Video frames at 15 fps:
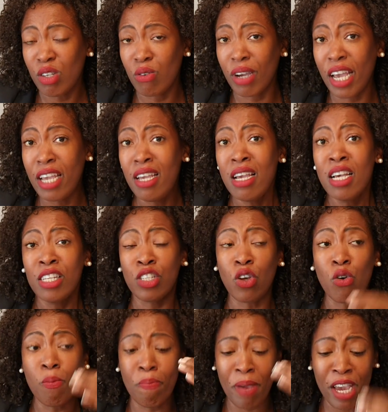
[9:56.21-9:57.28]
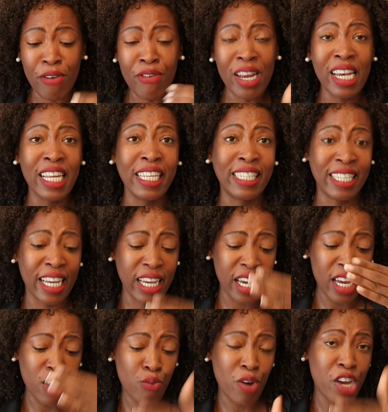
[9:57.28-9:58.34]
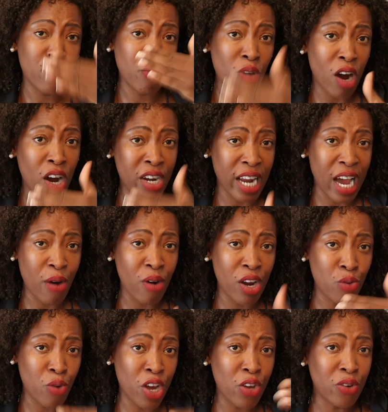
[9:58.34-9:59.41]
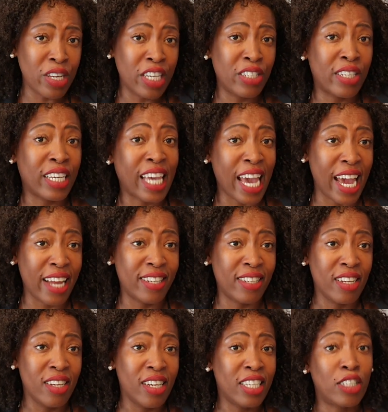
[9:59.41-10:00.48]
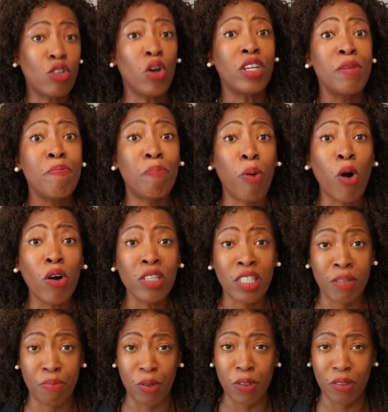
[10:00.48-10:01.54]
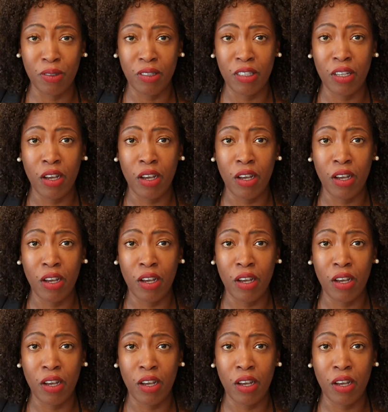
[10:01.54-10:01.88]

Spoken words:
Okay, so being realistic in where you are now and where you need to get. It's not impossible.